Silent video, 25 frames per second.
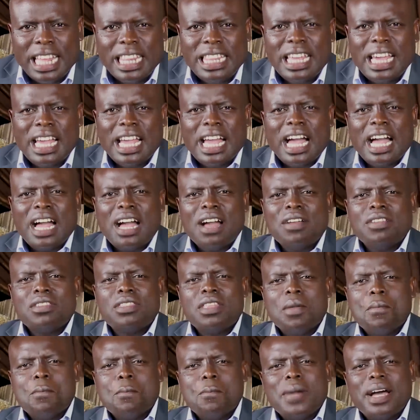
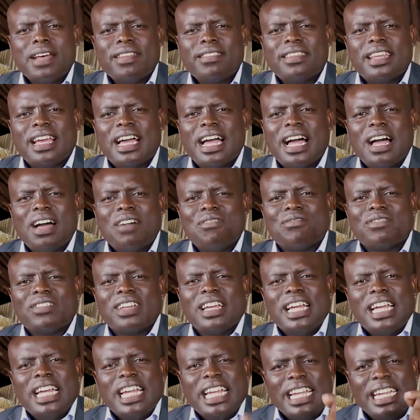They must have
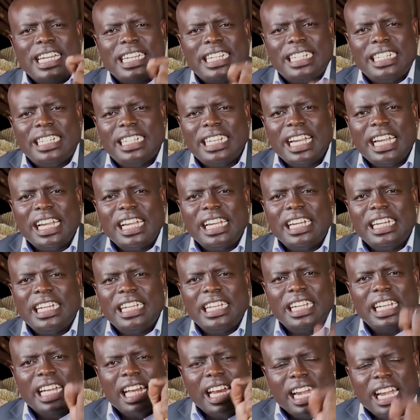a
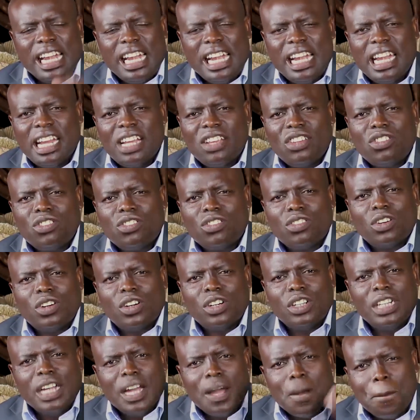daily
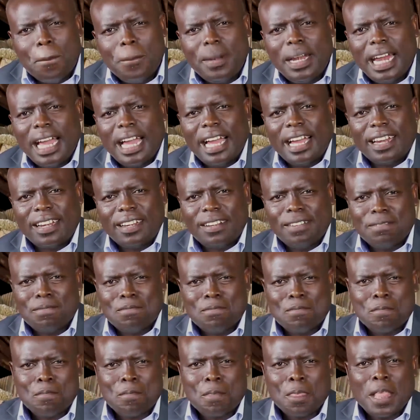lesson plan.
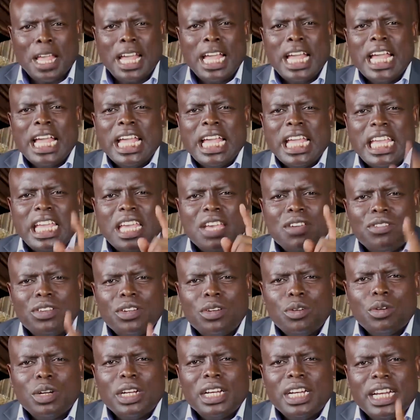
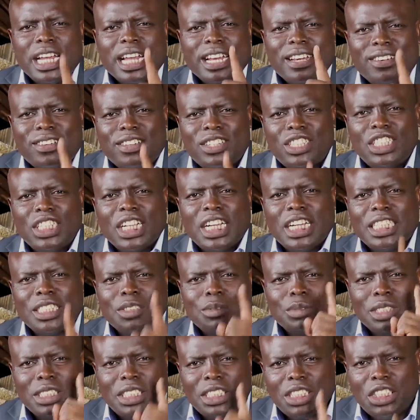Even when that teacher
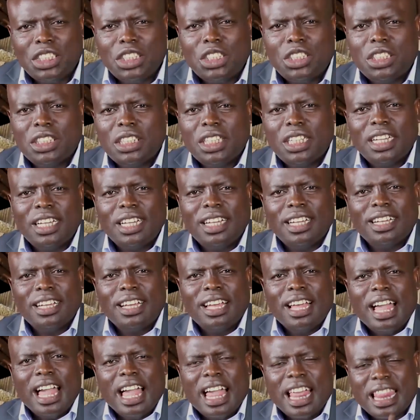has been teaching
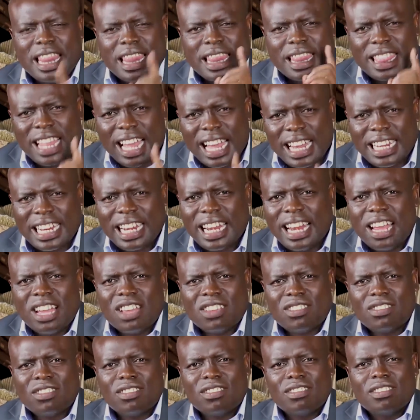that
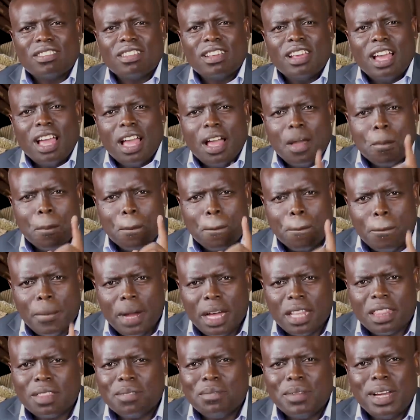class,
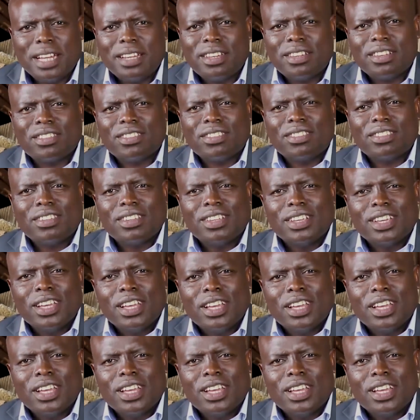mathematics,